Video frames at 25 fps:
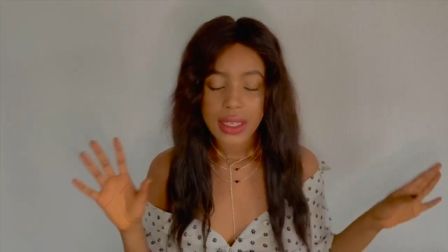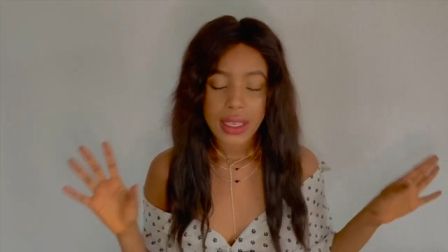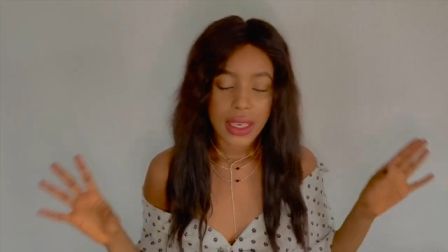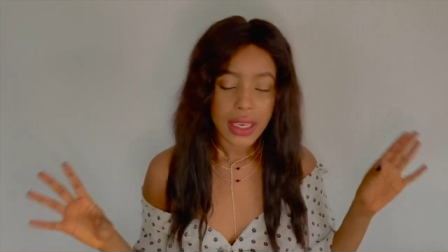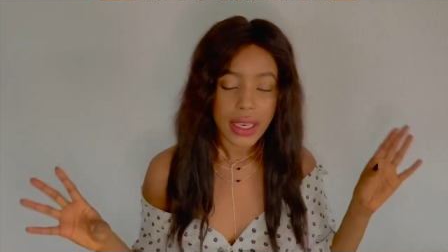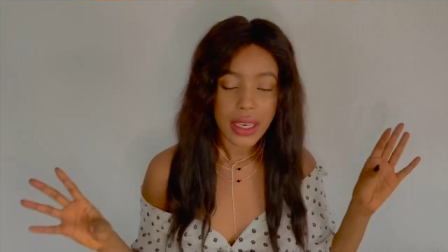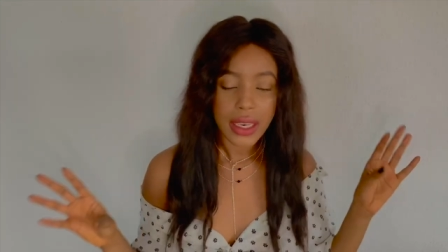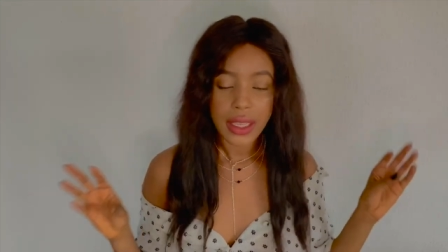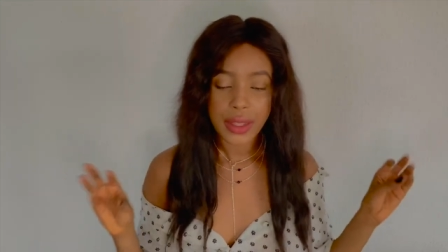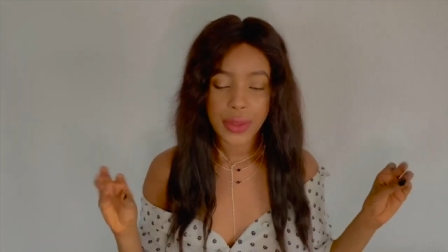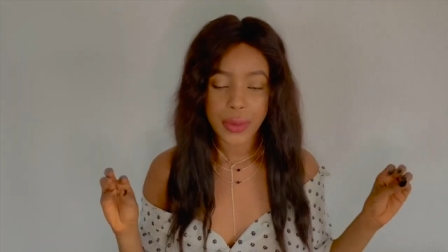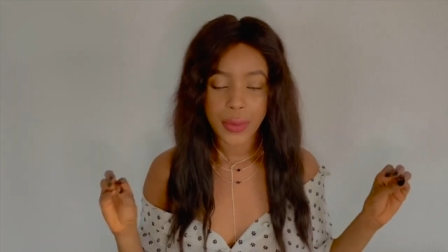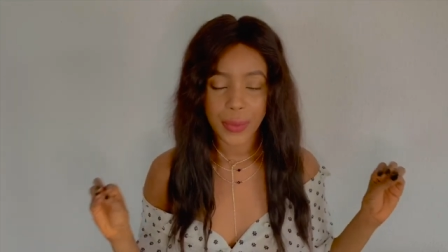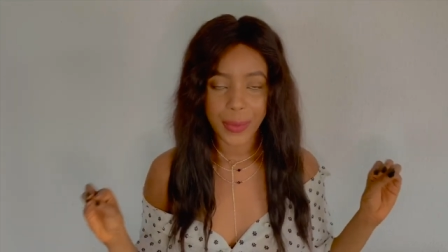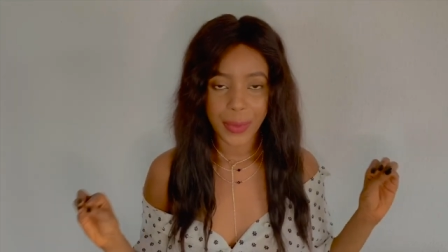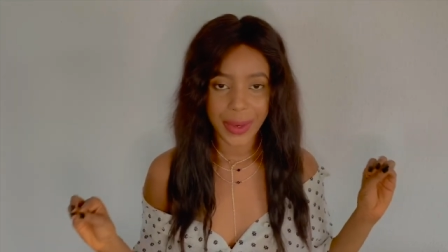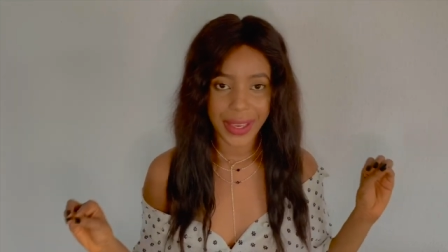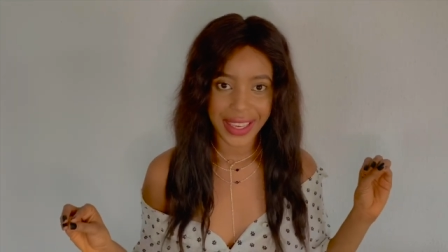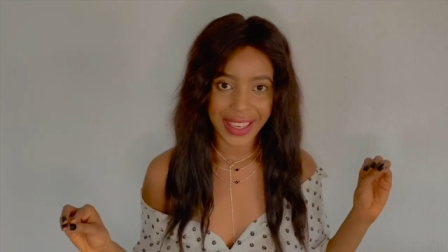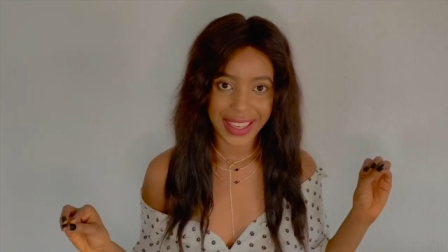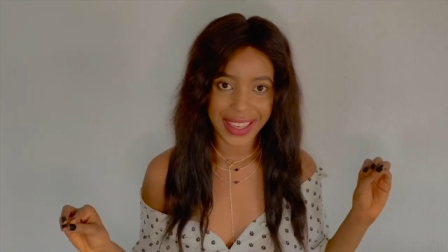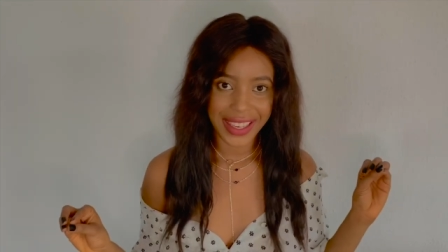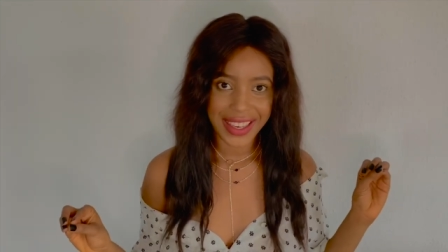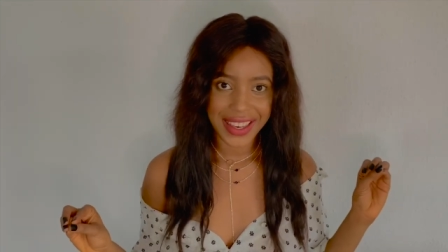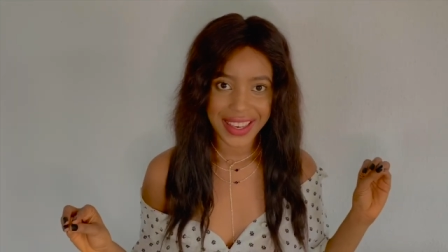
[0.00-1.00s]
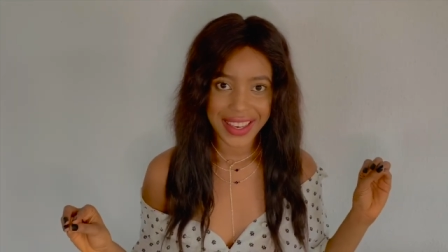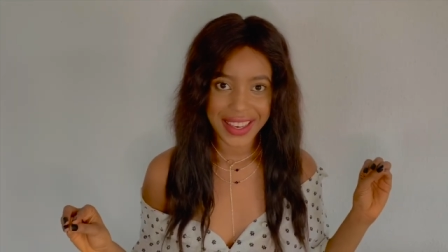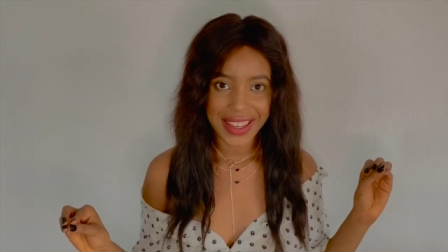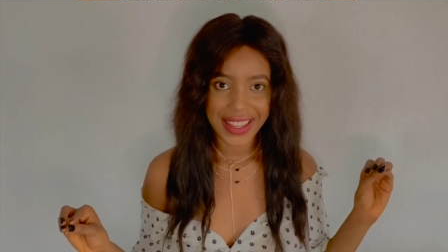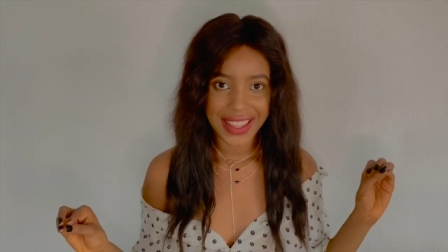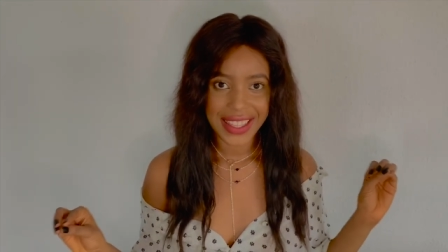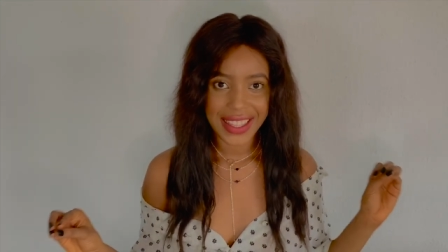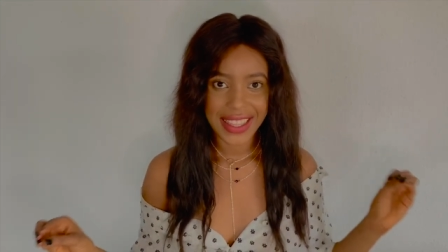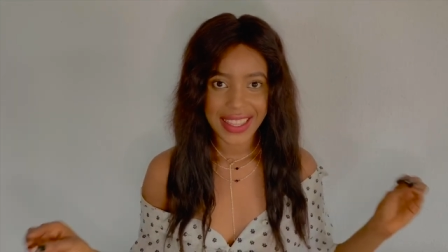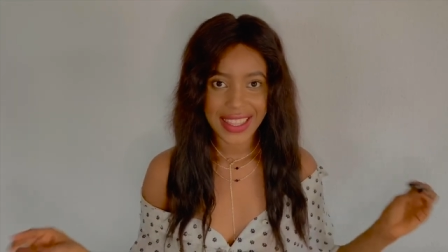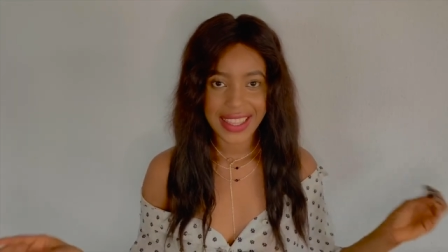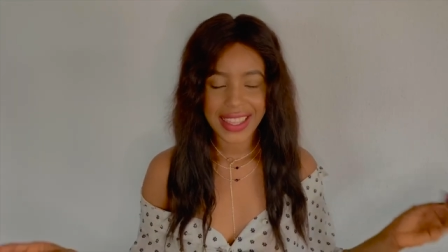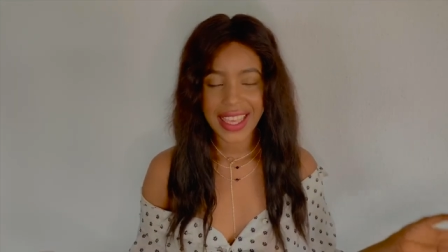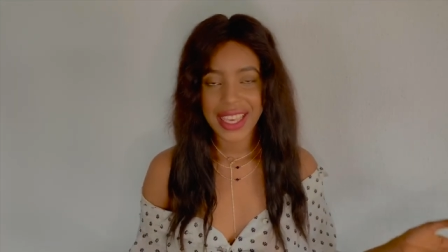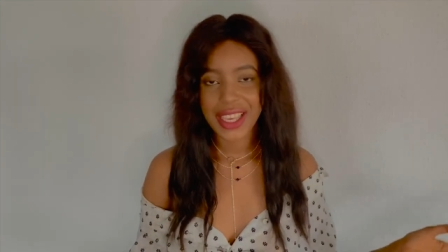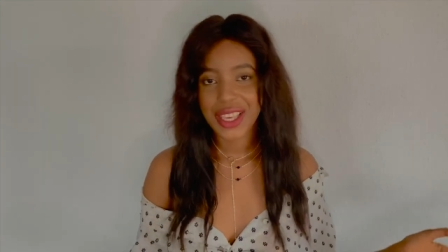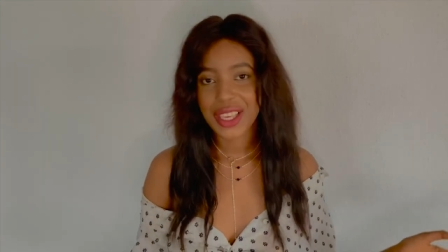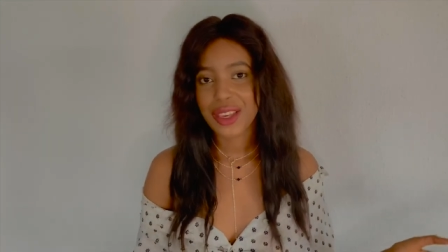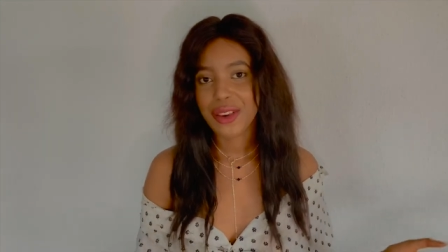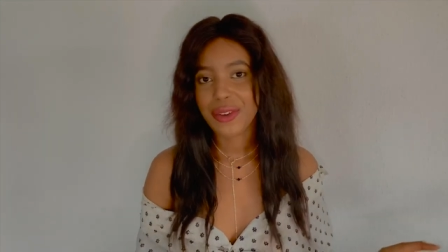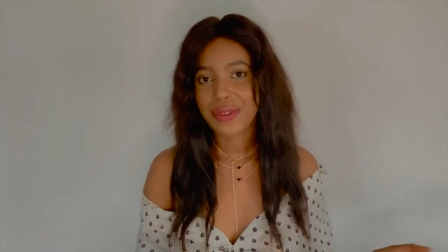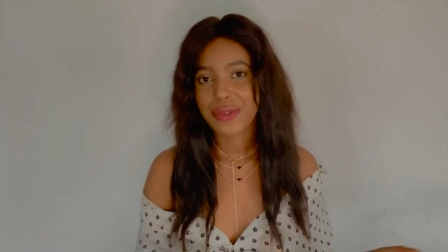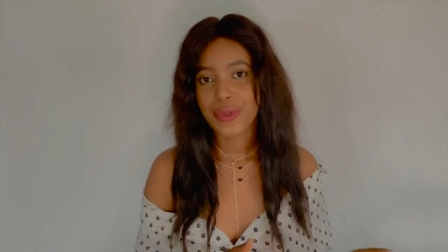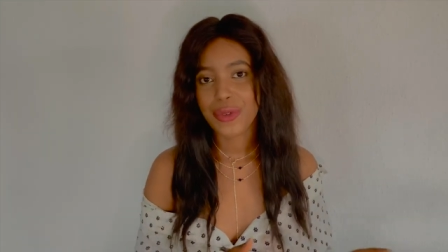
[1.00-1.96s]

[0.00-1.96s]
anyway thank you for